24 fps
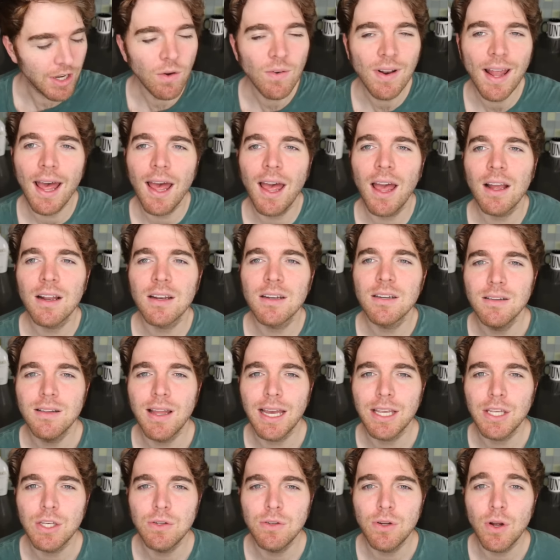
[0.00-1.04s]
Don't act
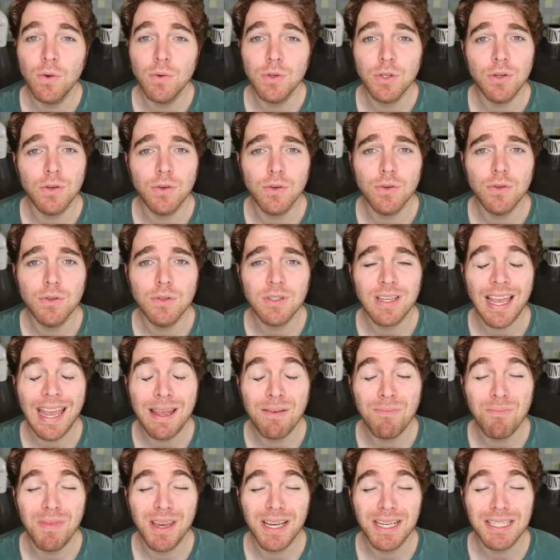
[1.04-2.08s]
like you don't use a
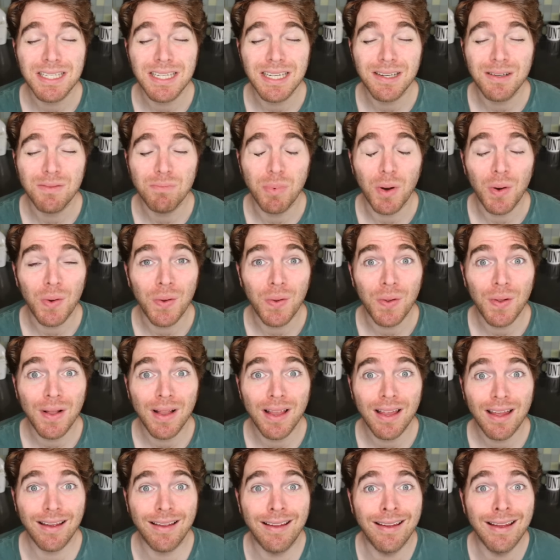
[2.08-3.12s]
mixing
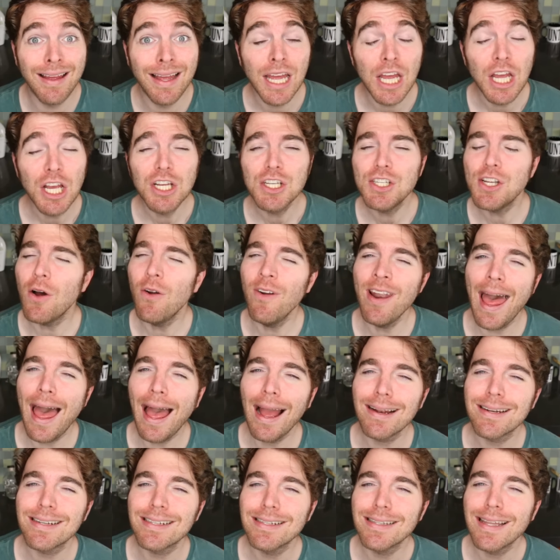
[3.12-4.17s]
bowl. Don't
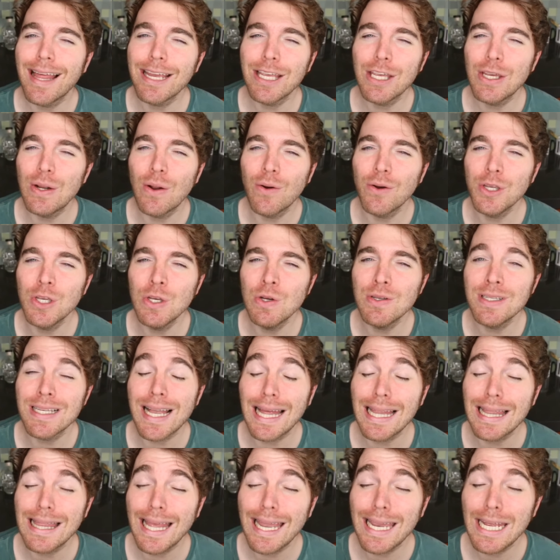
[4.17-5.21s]
act like you don't use
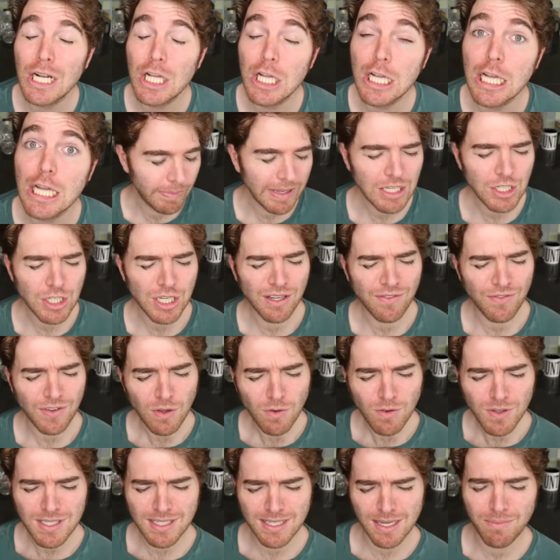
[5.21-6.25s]
a ladle. Bitch, if
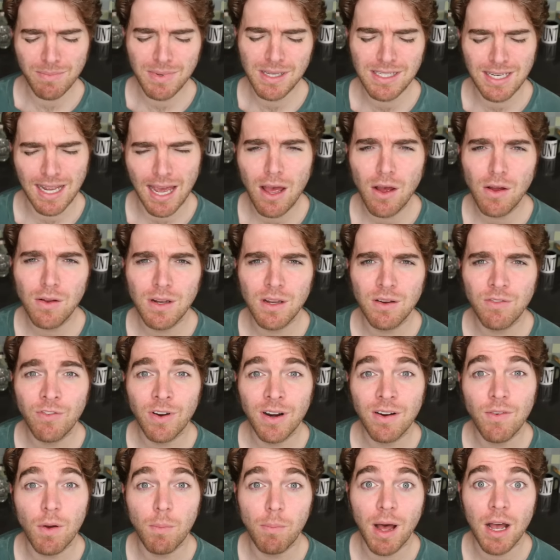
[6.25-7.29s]
you sit me down in
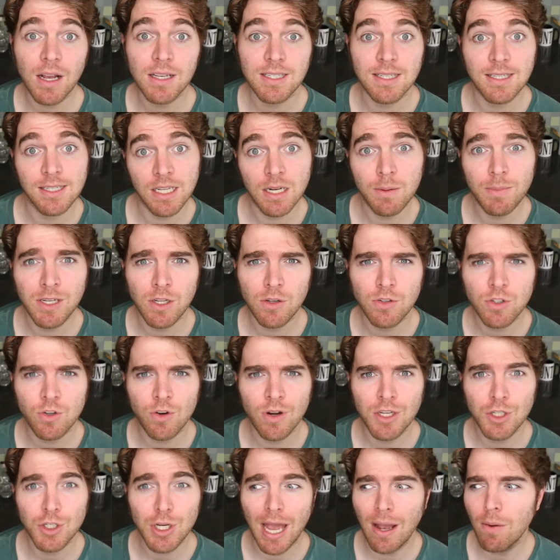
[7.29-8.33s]
front of a box of Cinnamon Toast
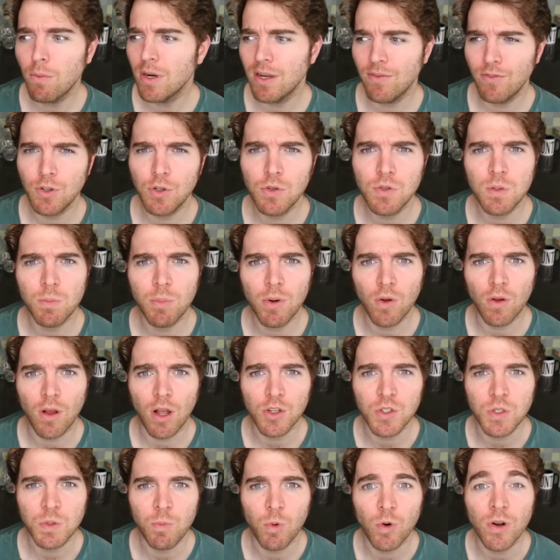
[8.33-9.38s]
Crunch, I won't even use a bowl.
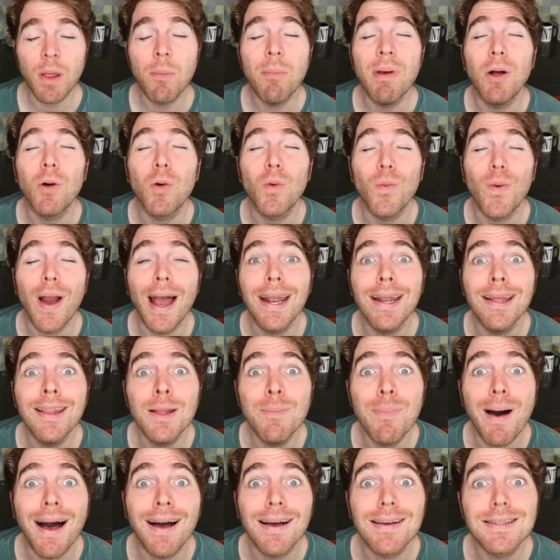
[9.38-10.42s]
I'll just pour the milk right in the
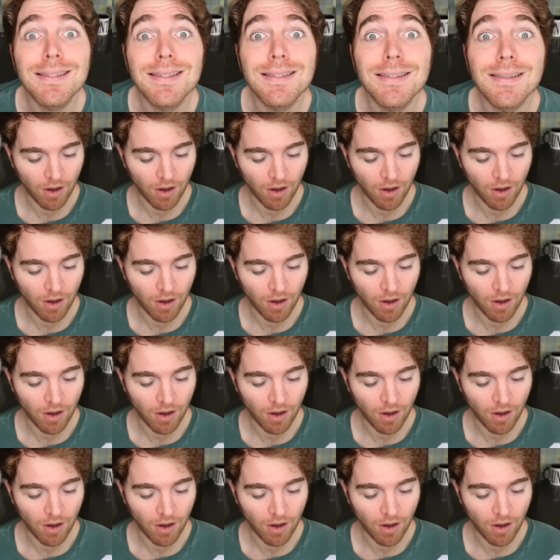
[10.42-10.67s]
box.